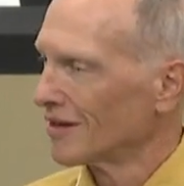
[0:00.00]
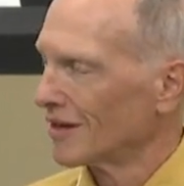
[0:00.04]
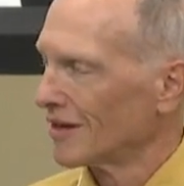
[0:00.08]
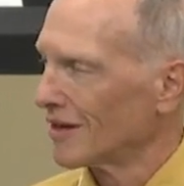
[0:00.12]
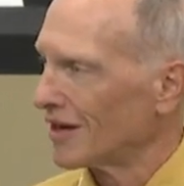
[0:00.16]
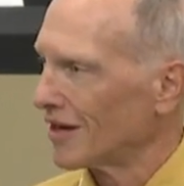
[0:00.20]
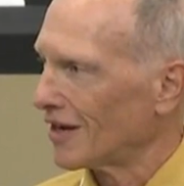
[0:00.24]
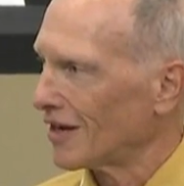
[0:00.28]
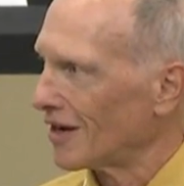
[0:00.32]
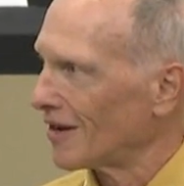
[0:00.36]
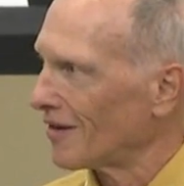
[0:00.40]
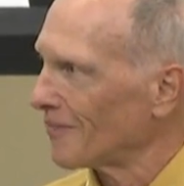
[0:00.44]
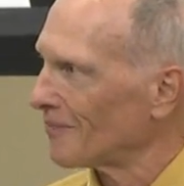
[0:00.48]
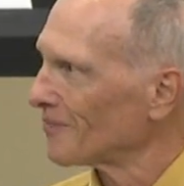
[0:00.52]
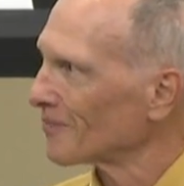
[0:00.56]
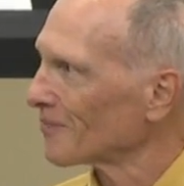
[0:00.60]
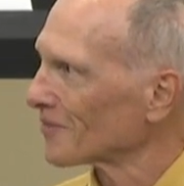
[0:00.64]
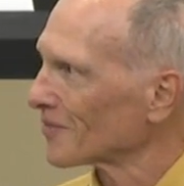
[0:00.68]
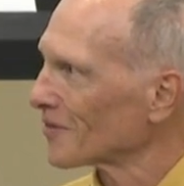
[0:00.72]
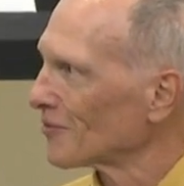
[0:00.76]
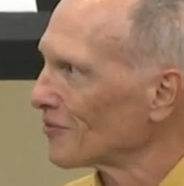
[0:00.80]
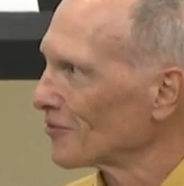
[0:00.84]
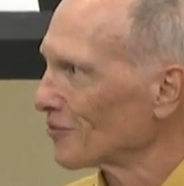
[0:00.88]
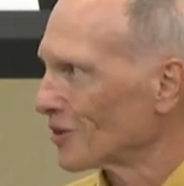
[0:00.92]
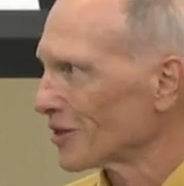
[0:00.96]
Uh,
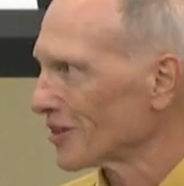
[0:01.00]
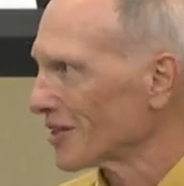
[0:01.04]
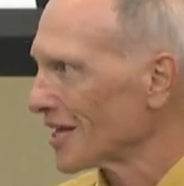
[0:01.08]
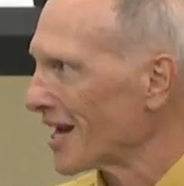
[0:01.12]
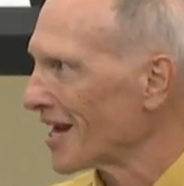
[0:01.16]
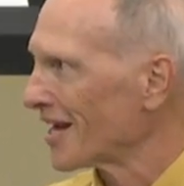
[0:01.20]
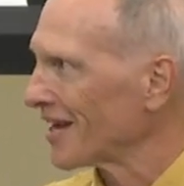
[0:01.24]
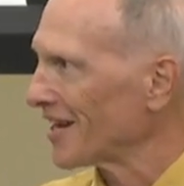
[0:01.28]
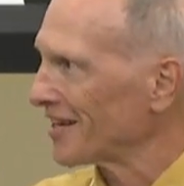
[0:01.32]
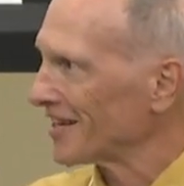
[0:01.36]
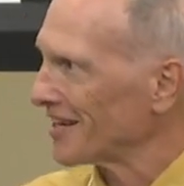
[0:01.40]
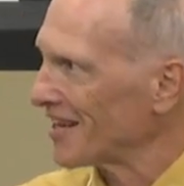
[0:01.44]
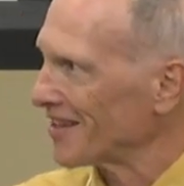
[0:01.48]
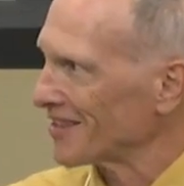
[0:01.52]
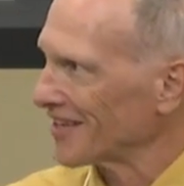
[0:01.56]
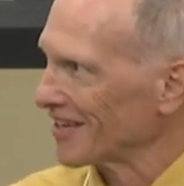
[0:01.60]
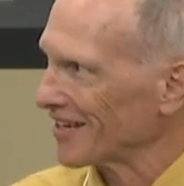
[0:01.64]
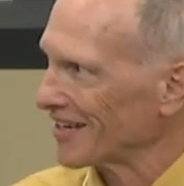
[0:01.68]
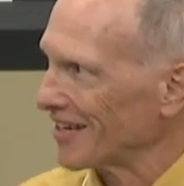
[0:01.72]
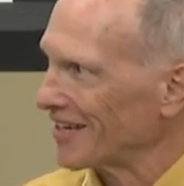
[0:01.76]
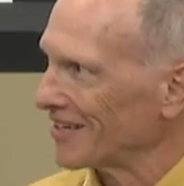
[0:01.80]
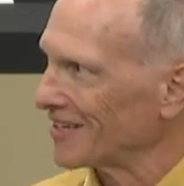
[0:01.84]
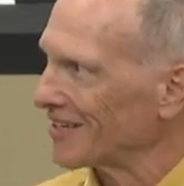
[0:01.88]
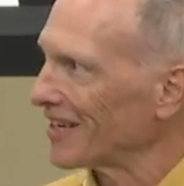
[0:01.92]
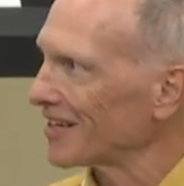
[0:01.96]
with that, I, I, think
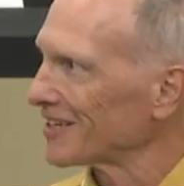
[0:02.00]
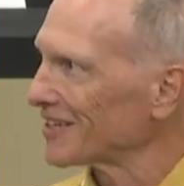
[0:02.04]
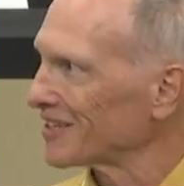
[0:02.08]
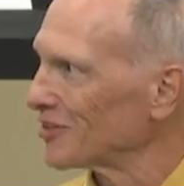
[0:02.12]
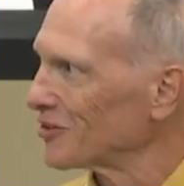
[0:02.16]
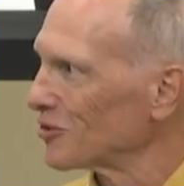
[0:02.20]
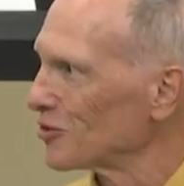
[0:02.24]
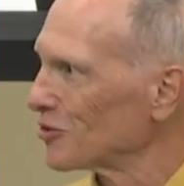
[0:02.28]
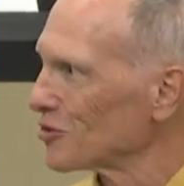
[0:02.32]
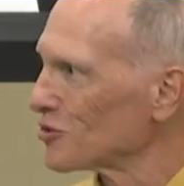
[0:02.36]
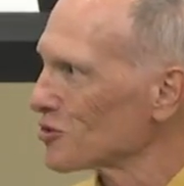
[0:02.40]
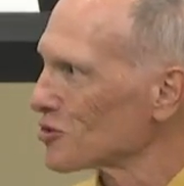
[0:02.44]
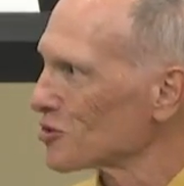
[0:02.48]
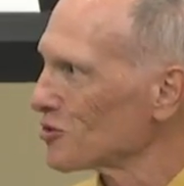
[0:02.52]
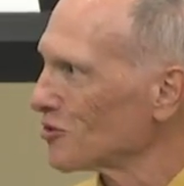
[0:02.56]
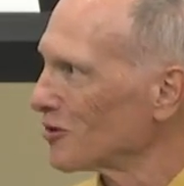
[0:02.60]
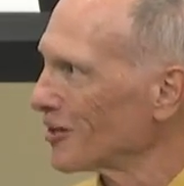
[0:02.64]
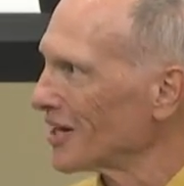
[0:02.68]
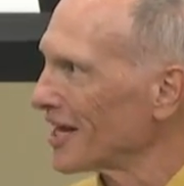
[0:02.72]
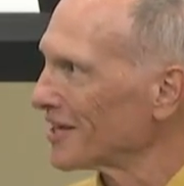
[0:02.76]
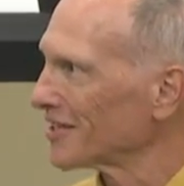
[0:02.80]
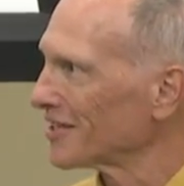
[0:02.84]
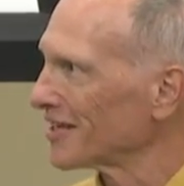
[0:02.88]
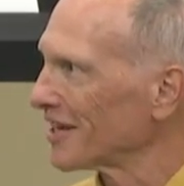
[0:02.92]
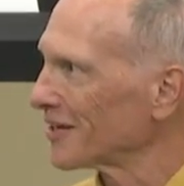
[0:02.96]
I'd like to introduce her and
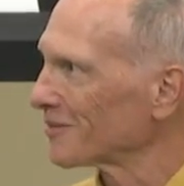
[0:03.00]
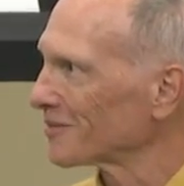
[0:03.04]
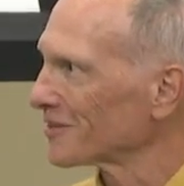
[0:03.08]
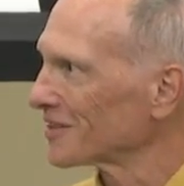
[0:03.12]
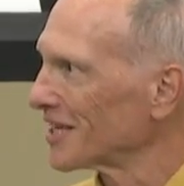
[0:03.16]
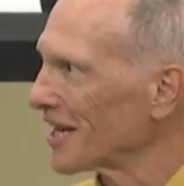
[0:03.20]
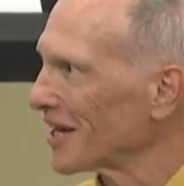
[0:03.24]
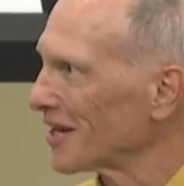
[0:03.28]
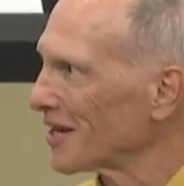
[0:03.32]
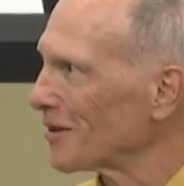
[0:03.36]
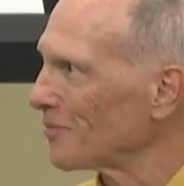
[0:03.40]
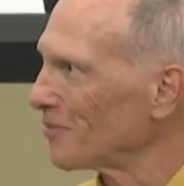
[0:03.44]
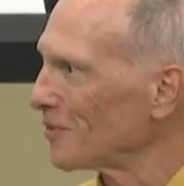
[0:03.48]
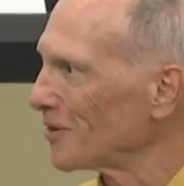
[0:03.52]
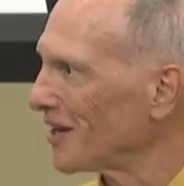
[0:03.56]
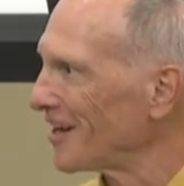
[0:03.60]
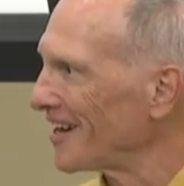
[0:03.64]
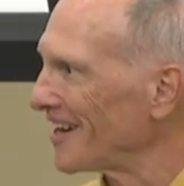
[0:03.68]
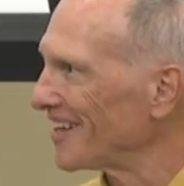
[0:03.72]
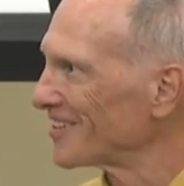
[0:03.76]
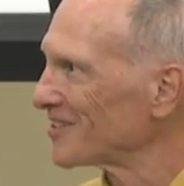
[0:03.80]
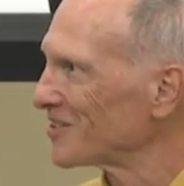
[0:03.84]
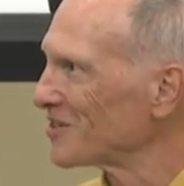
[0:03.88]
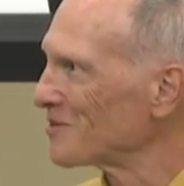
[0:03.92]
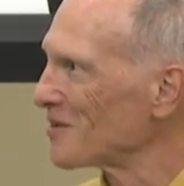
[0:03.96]
not take, take
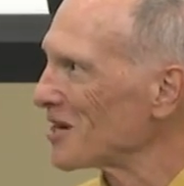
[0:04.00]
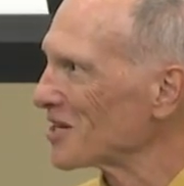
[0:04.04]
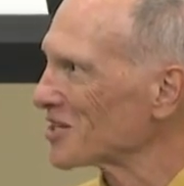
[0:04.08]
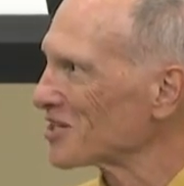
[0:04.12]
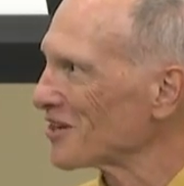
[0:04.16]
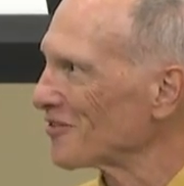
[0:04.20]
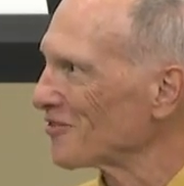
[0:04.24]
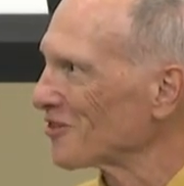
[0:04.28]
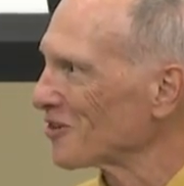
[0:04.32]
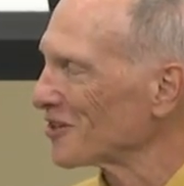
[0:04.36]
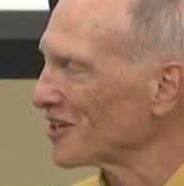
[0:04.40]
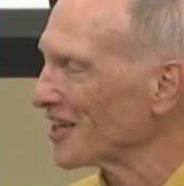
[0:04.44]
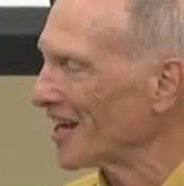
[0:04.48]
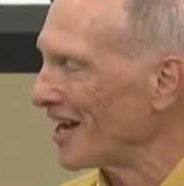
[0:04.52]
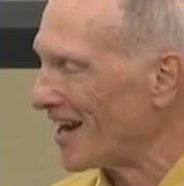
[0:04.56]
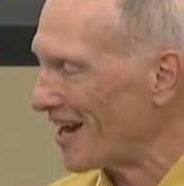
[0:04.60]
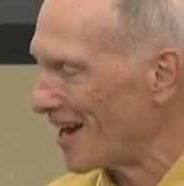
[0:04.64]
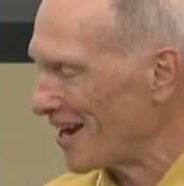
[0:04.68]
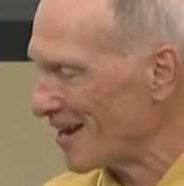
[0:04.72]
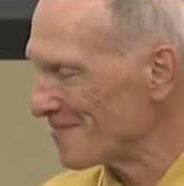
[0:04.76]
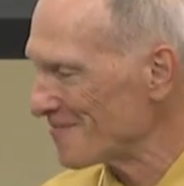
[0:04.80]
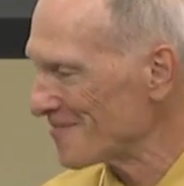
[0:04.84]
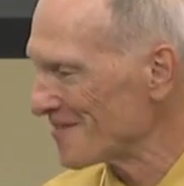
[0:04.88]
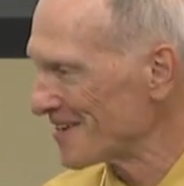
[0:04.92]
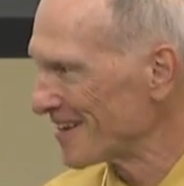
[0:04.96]
up too much of her
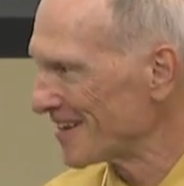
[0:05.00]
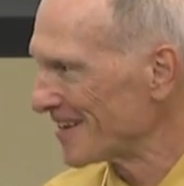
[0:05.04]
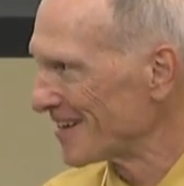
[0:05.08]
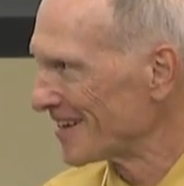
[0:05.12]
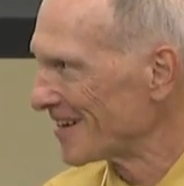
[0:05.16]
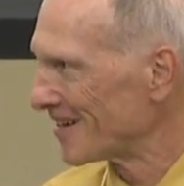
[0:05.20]
time,